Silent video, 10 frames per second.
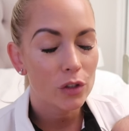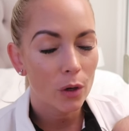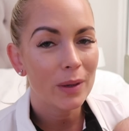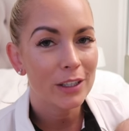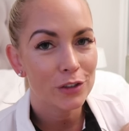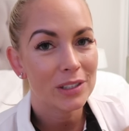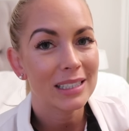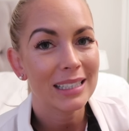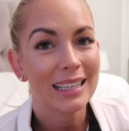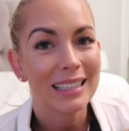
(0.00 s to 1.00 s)
so
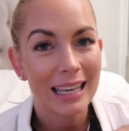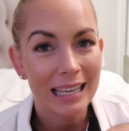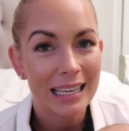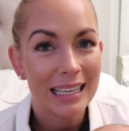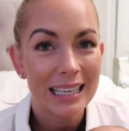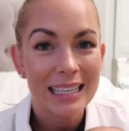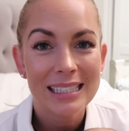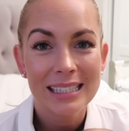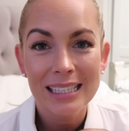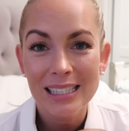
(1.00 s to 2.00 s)
interested and keen, and he
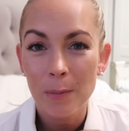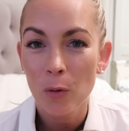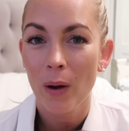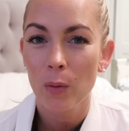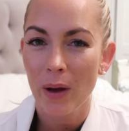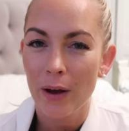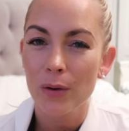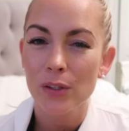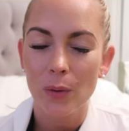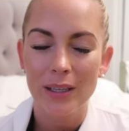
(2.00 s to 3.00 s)
sits up quite
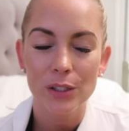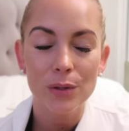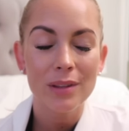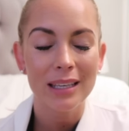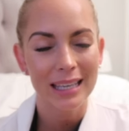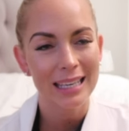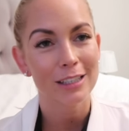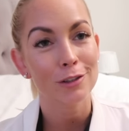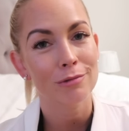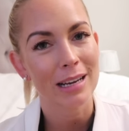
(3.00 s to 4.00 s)
well. So I do think he
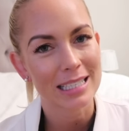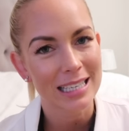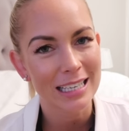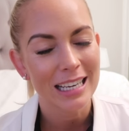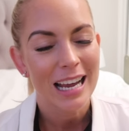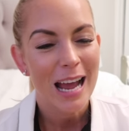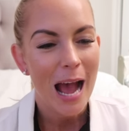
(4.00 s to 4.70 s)
is ready.